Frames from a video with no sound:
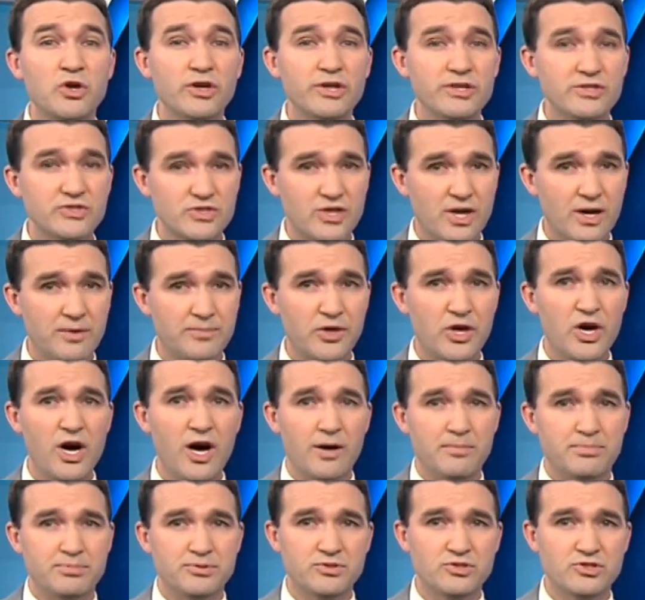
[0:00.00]
is coming
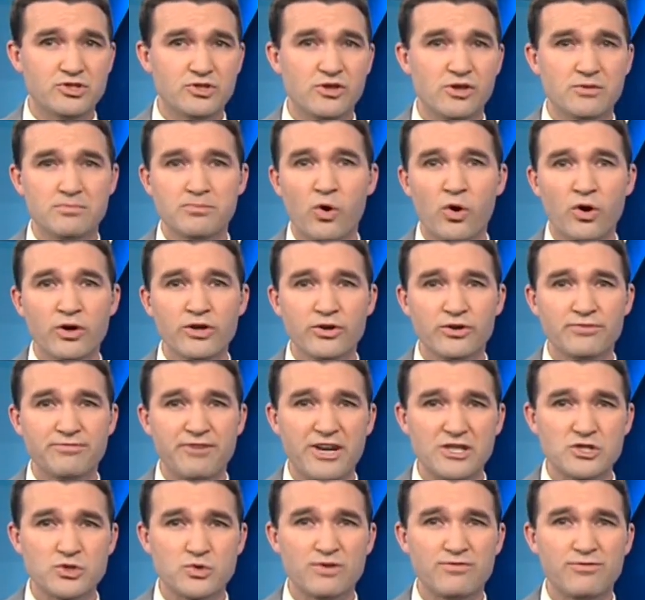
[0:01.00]
up. To learn more, go to
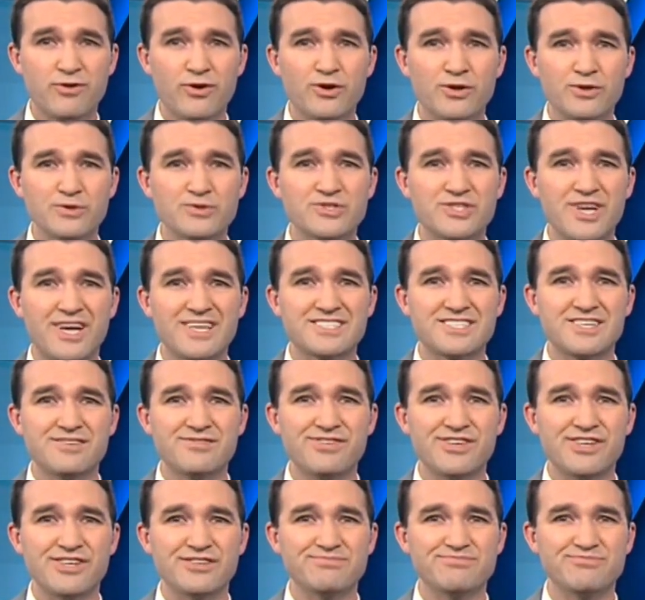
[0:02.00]

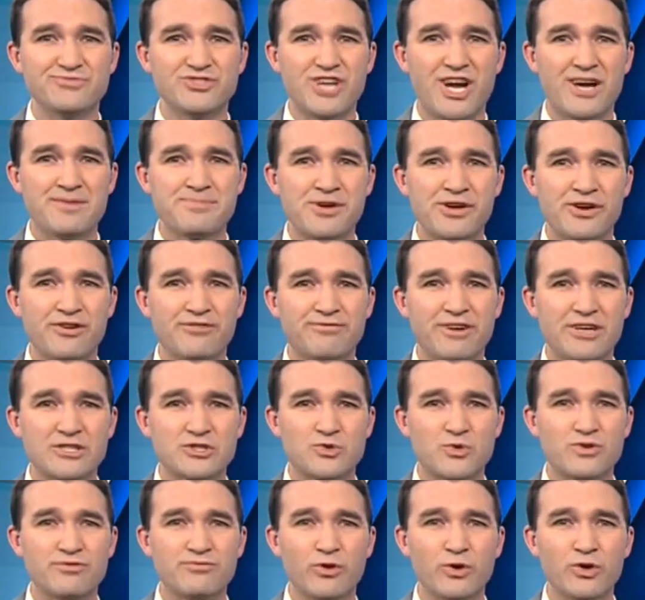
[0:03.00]
fox24news.tv. Chad Mira, Fox
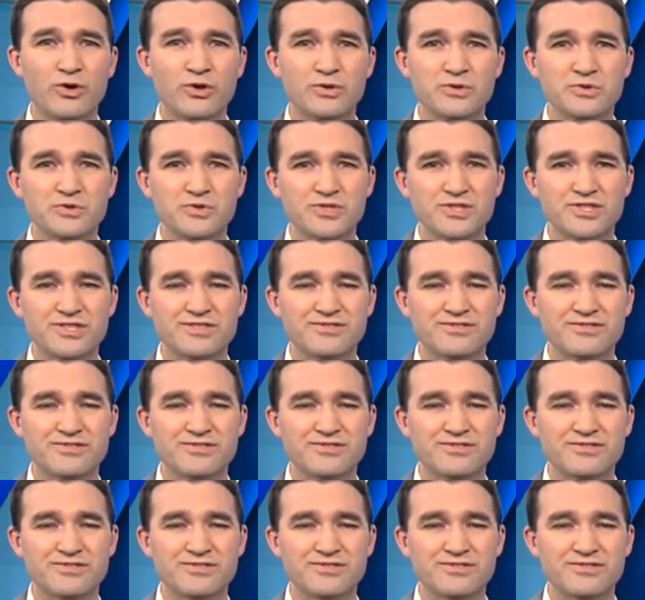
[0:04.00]
24 News.